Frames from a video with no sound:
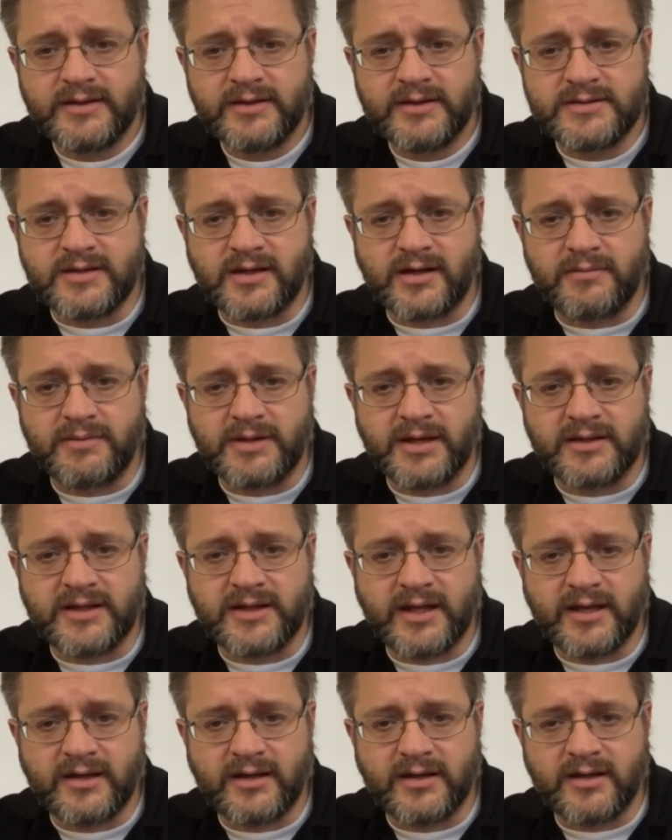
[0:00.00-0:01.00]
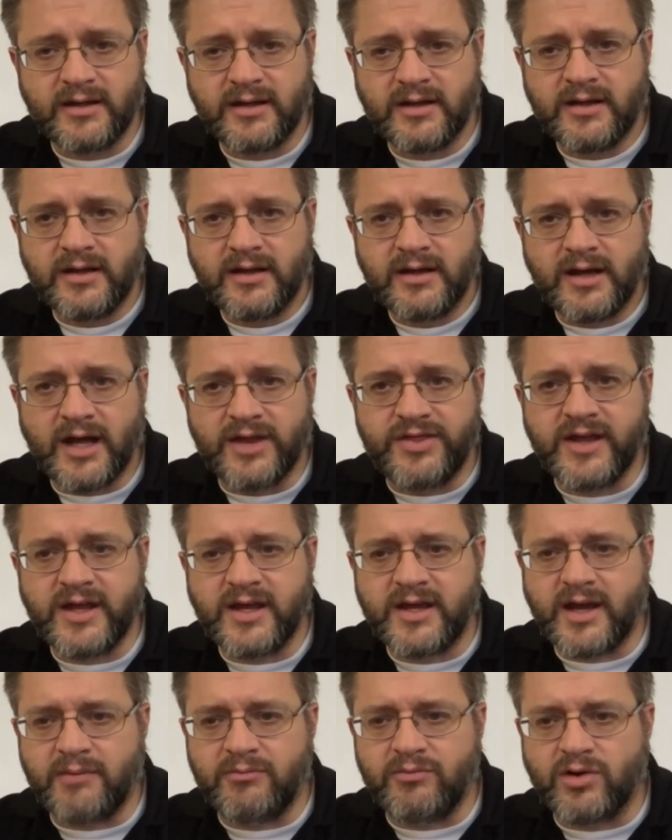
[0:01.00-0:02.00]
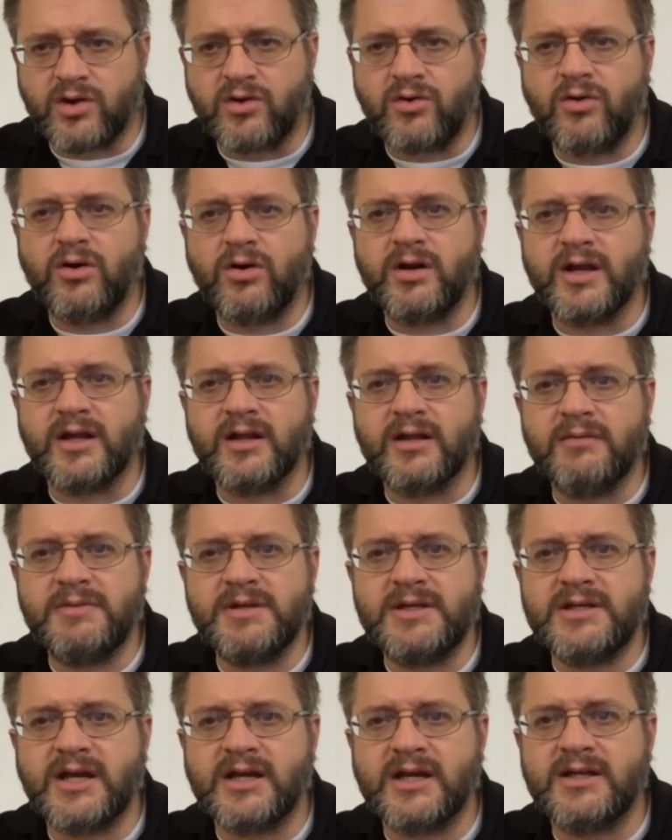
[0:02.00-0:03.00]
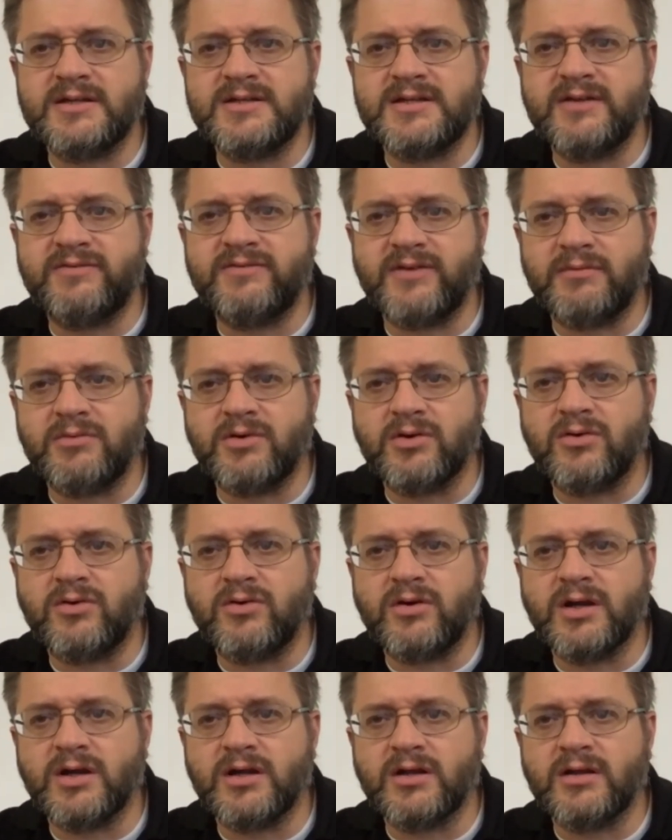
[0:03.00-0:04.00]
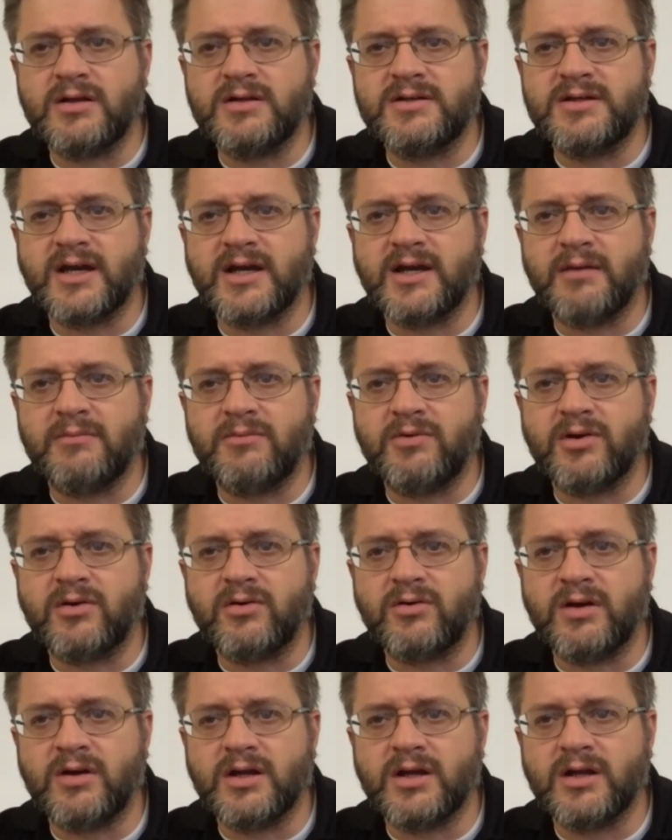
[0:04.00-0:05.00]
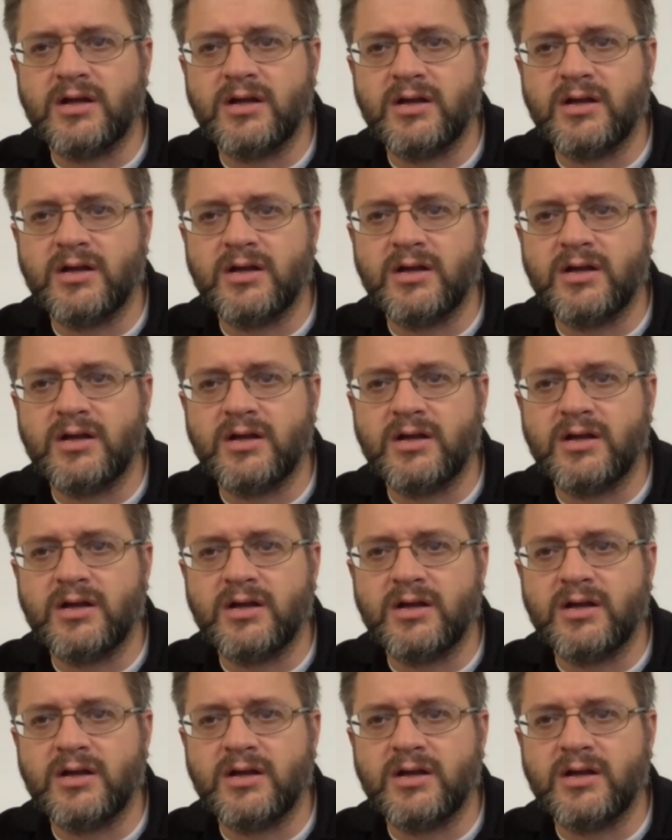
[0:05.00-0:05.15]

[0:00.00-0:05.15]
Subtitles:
Sorry about that. I think I'm recording. Let me check to see if I'm recording. Looks like I'm recording.